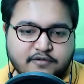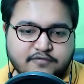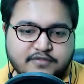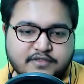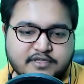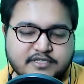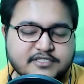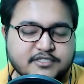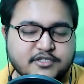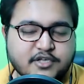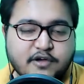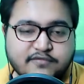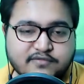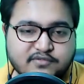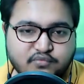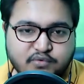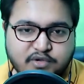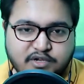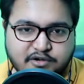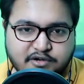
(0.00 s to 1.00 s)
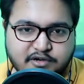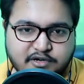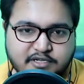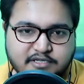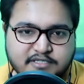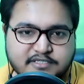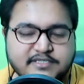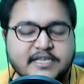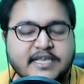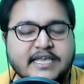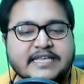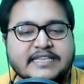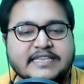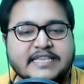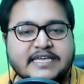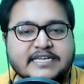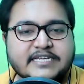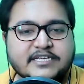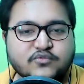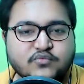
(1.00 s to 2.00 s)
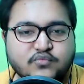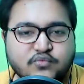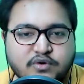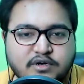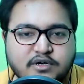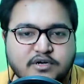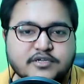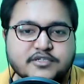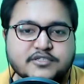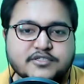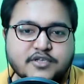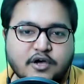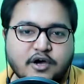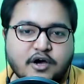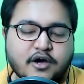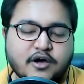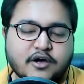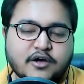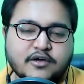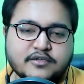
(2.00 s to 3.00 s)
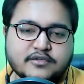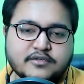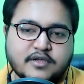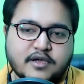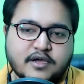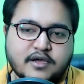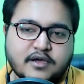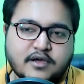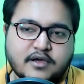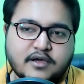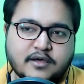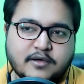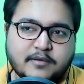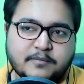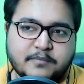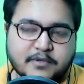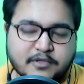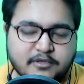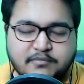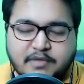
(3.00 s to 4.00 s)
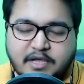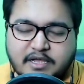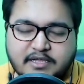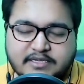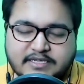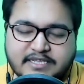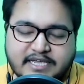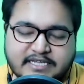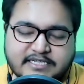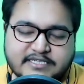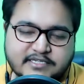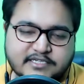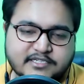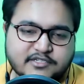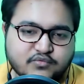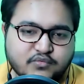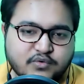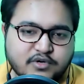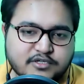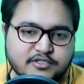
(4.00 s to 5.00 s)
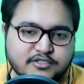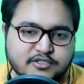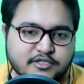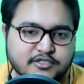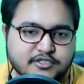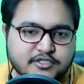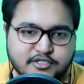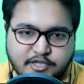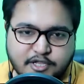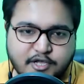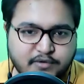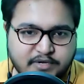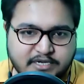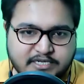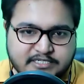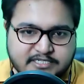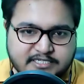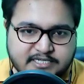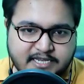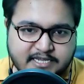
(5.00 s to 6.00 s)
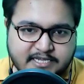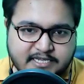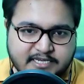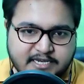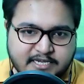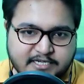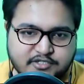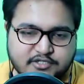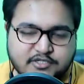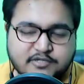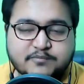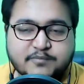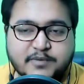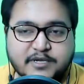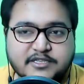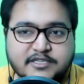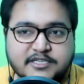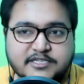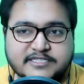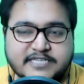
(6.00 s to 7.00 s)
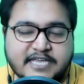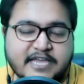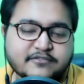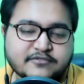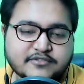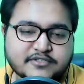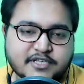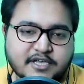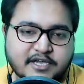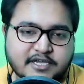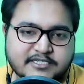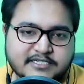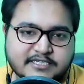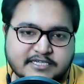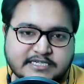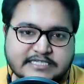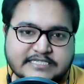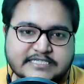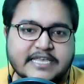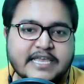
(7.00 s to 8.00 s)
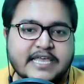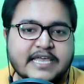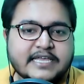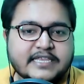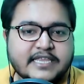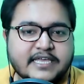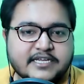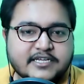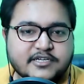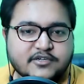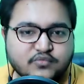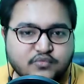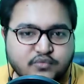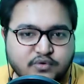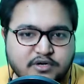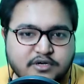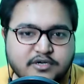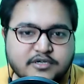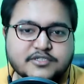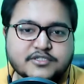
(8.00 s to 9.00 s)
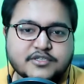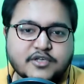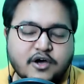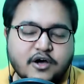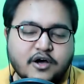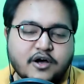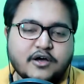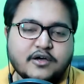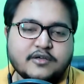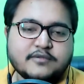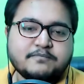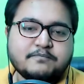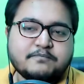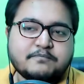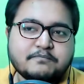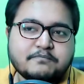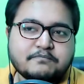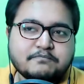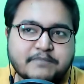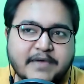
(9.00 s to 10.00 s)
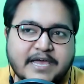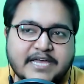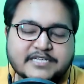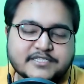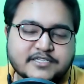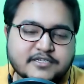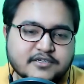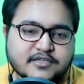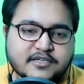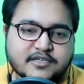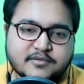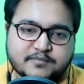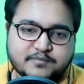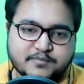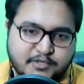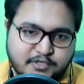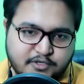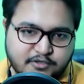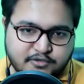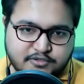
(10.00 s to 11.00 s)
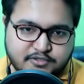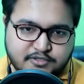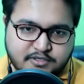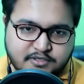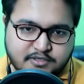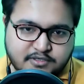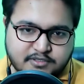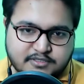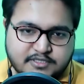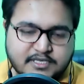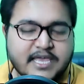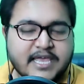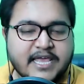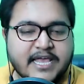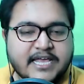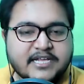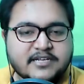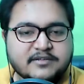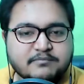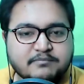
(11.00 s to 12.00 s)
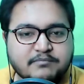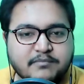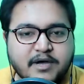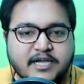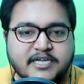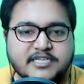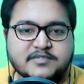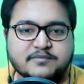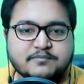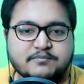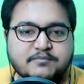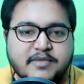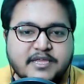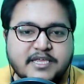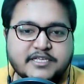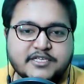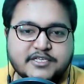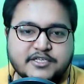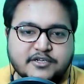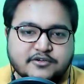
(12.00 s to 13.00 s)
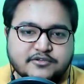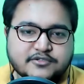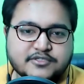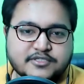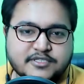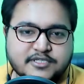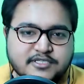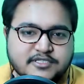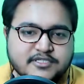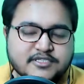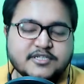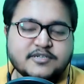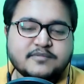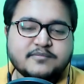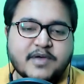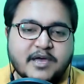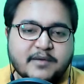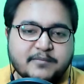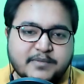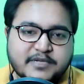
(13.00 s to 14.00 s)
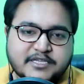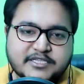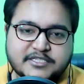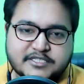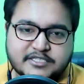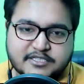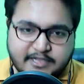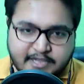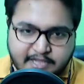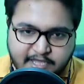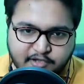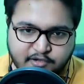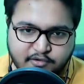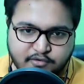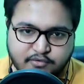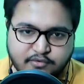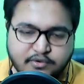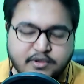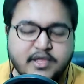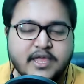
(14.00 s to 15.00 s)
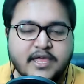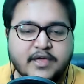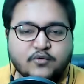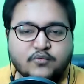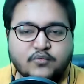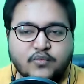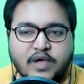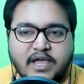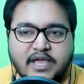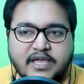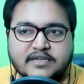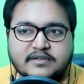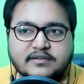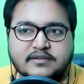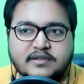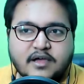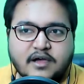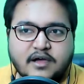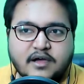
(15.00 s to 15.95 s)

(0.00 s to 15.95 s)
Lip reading: this software is that it works on it works on slow internet connection, but the downside is that it works on better computers. It might make your system a bit slow when